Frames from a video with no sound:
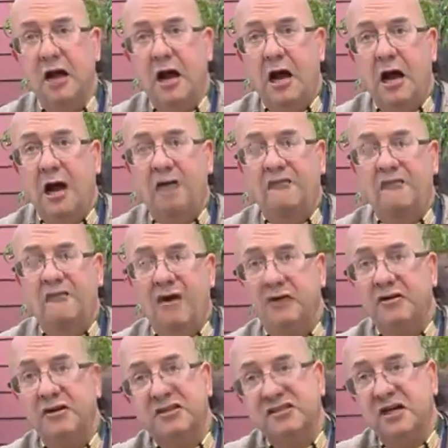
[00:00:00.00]
I've found
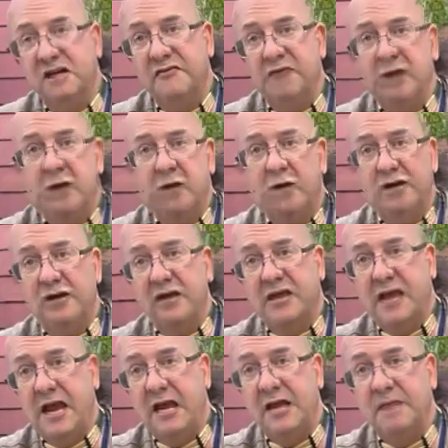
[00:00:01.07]
this stuff not only in the
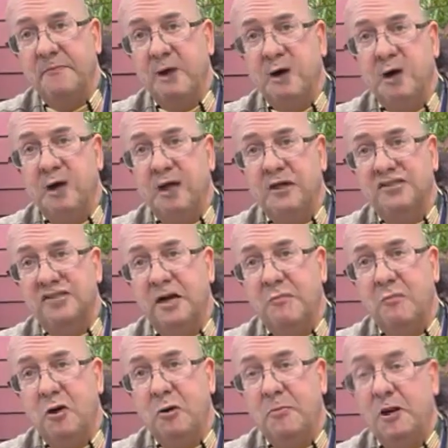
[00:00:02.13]
canning part at some
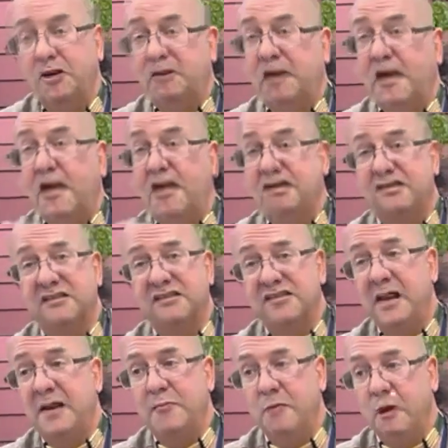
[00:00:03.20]
Walmarts, and actually the
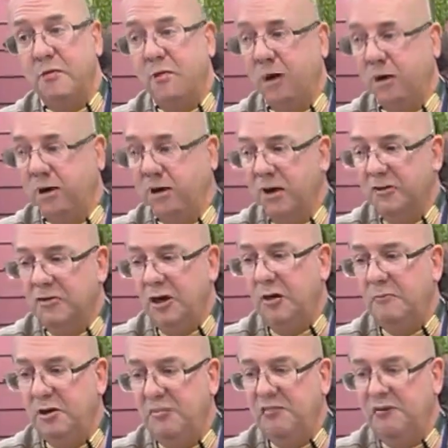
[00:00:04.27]
same Walmart, they'll
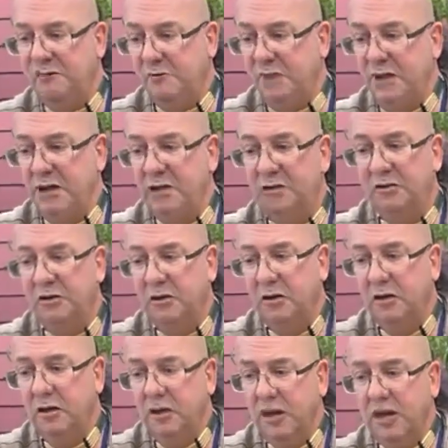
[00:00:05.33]
move it from there
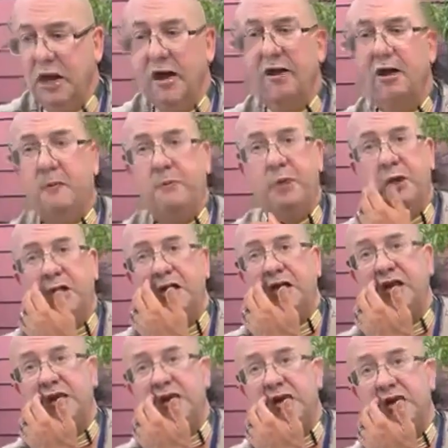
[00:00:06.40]
and they'll put it
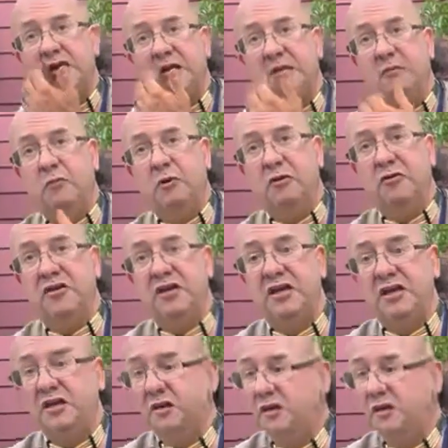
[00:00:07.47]
in where the